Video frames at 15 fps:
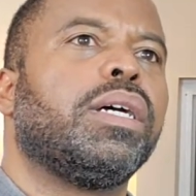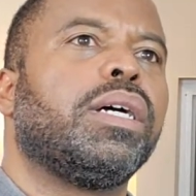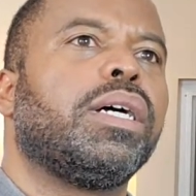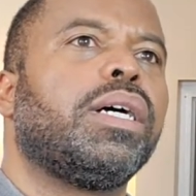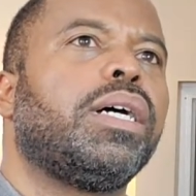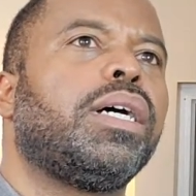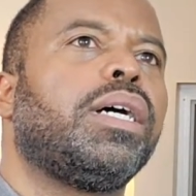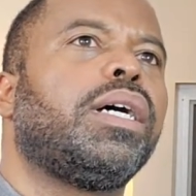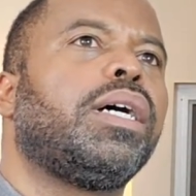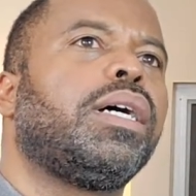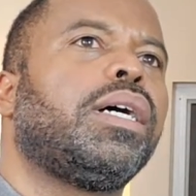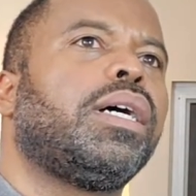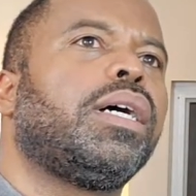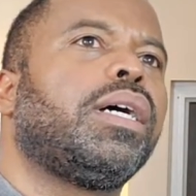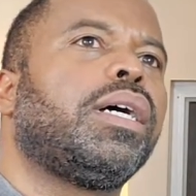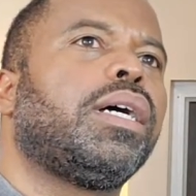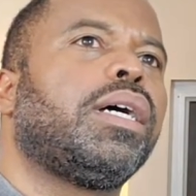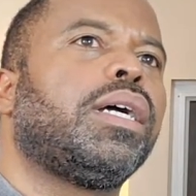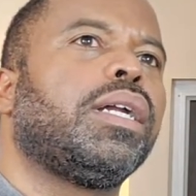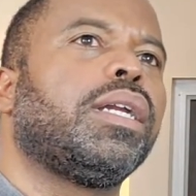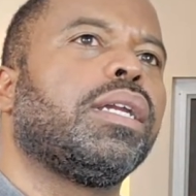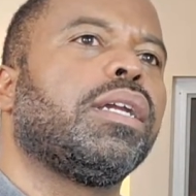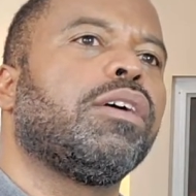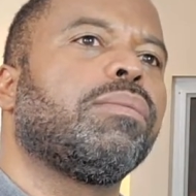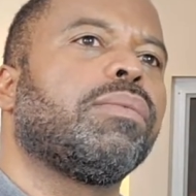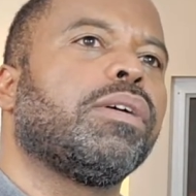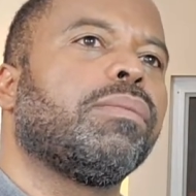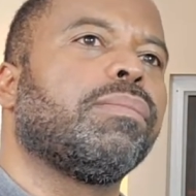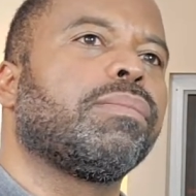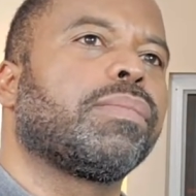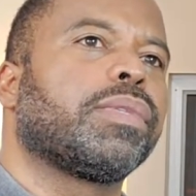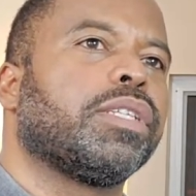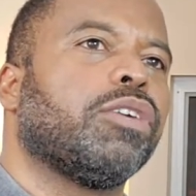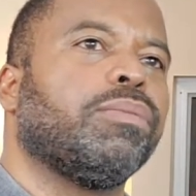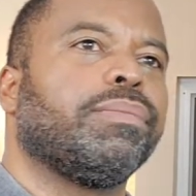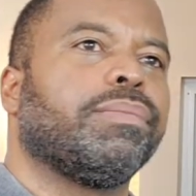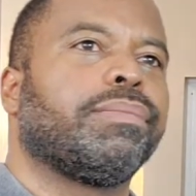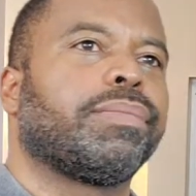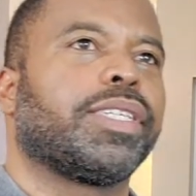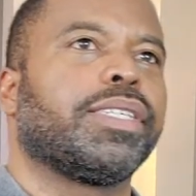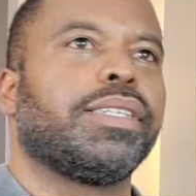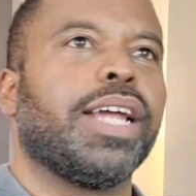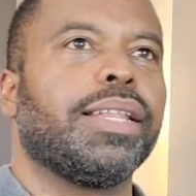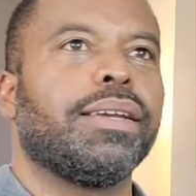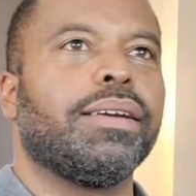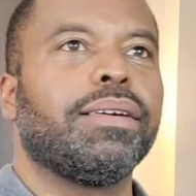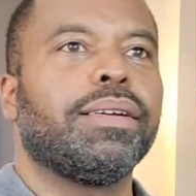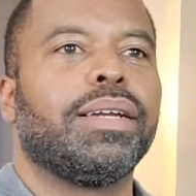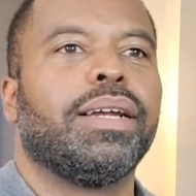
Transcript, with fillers: Uh, nope, nope, nope it's not there.